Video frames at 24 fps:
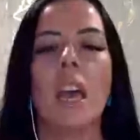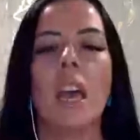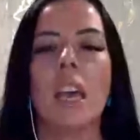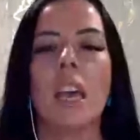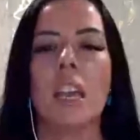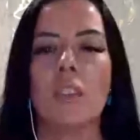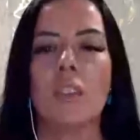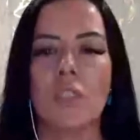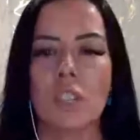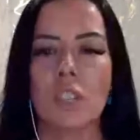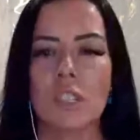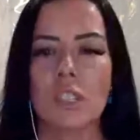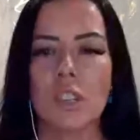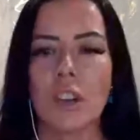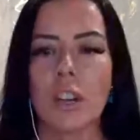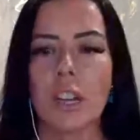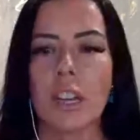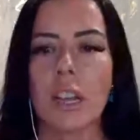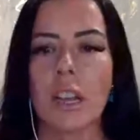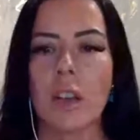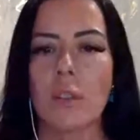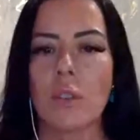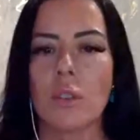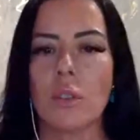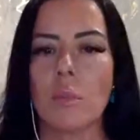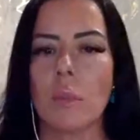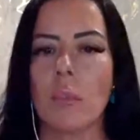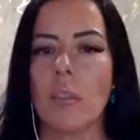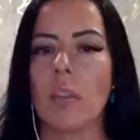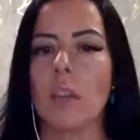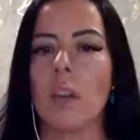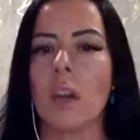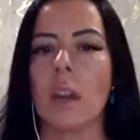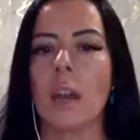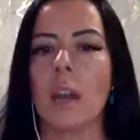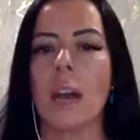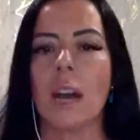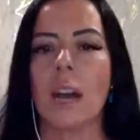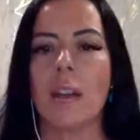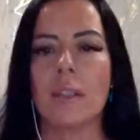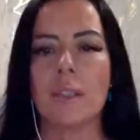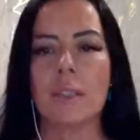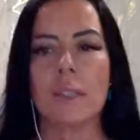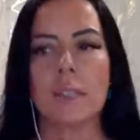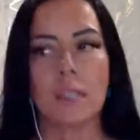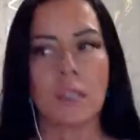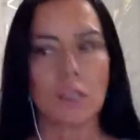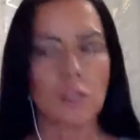If you're starting out, you may not have a
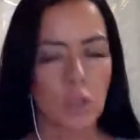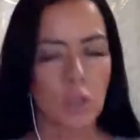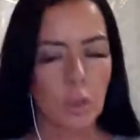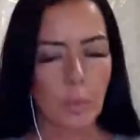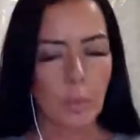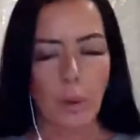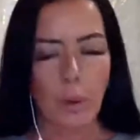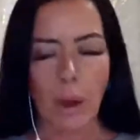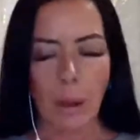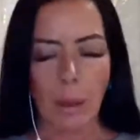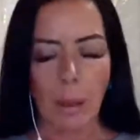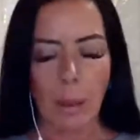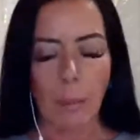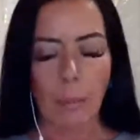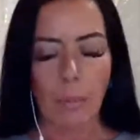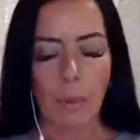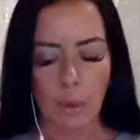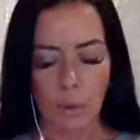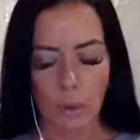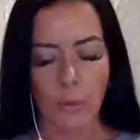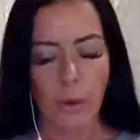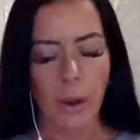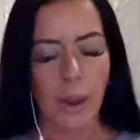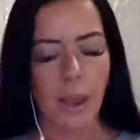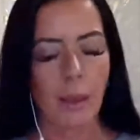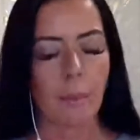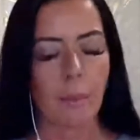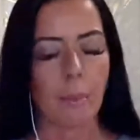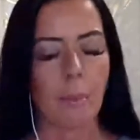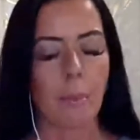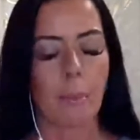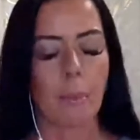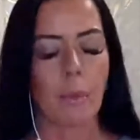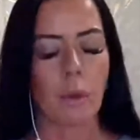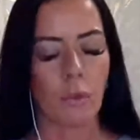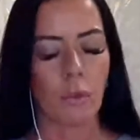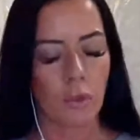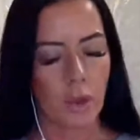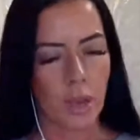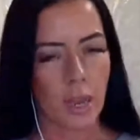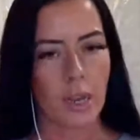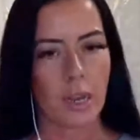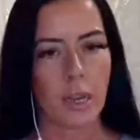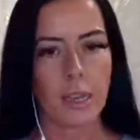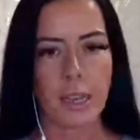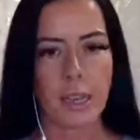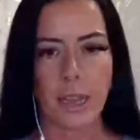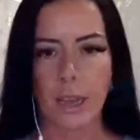signature program
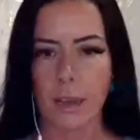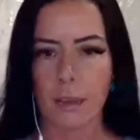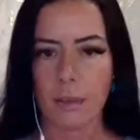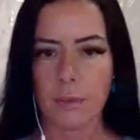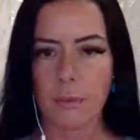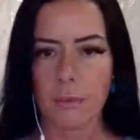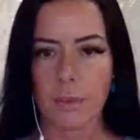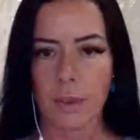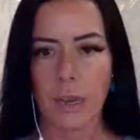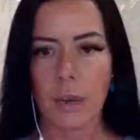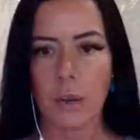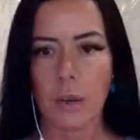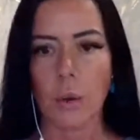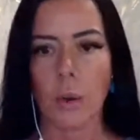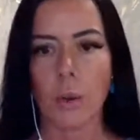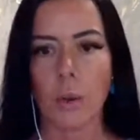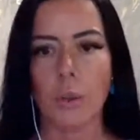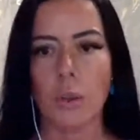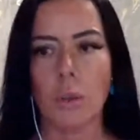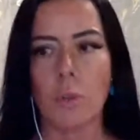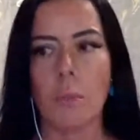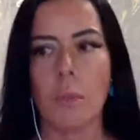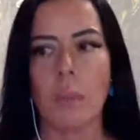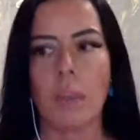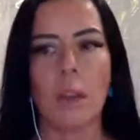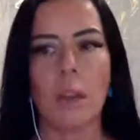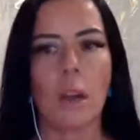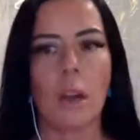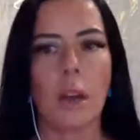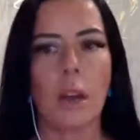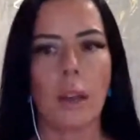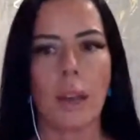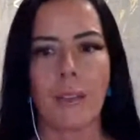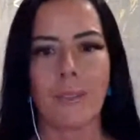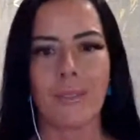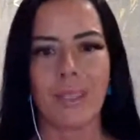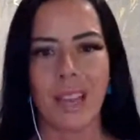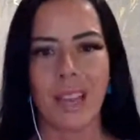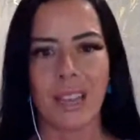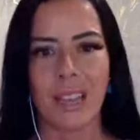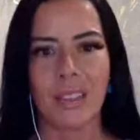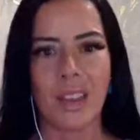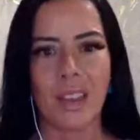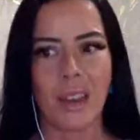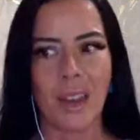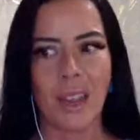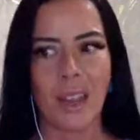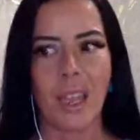created yet, right? Or you may not have like
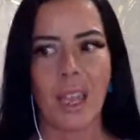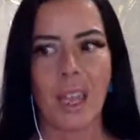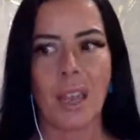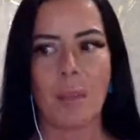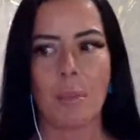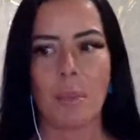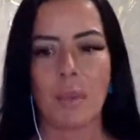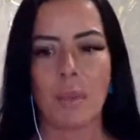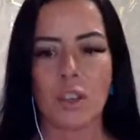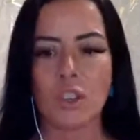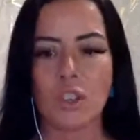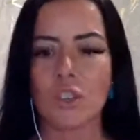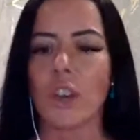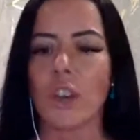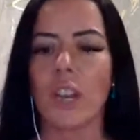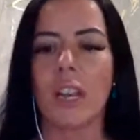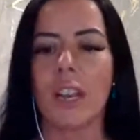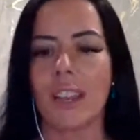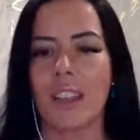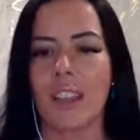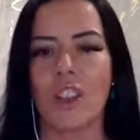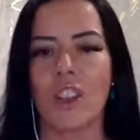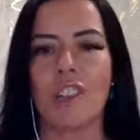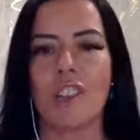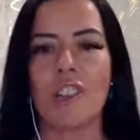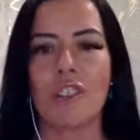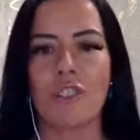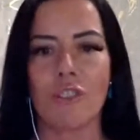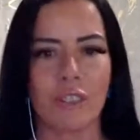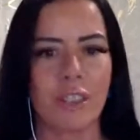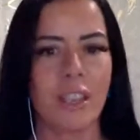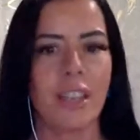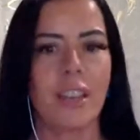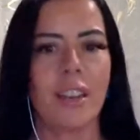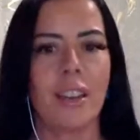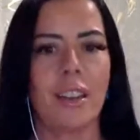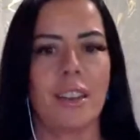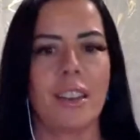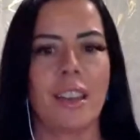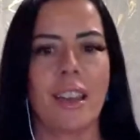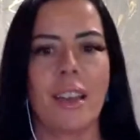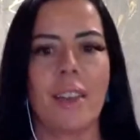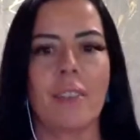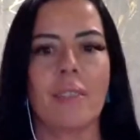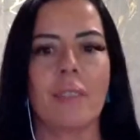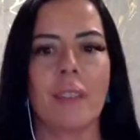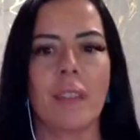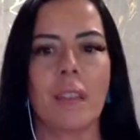the name and the training created
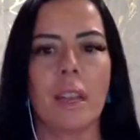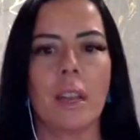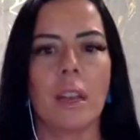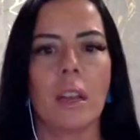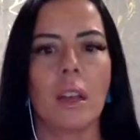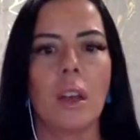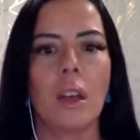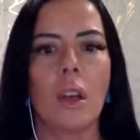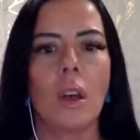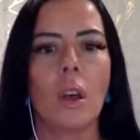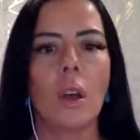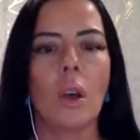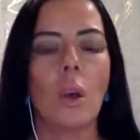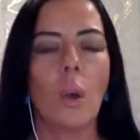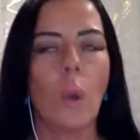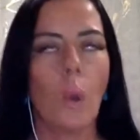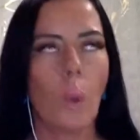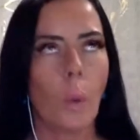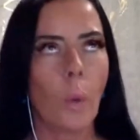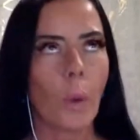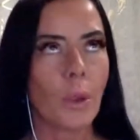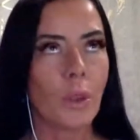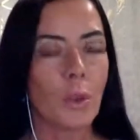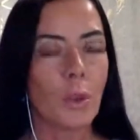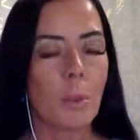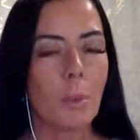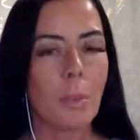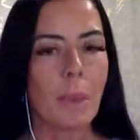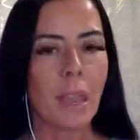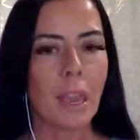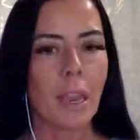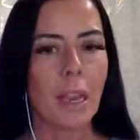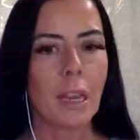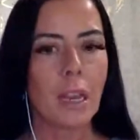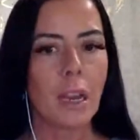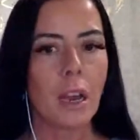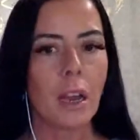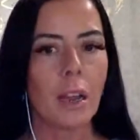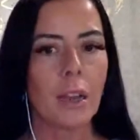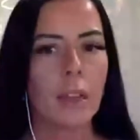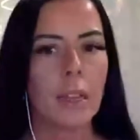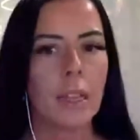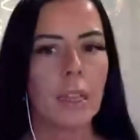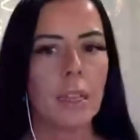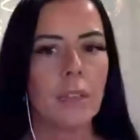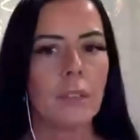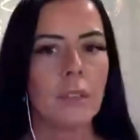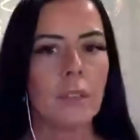yet, right? Or you may not
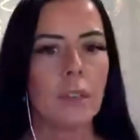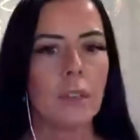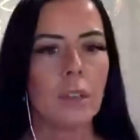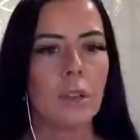even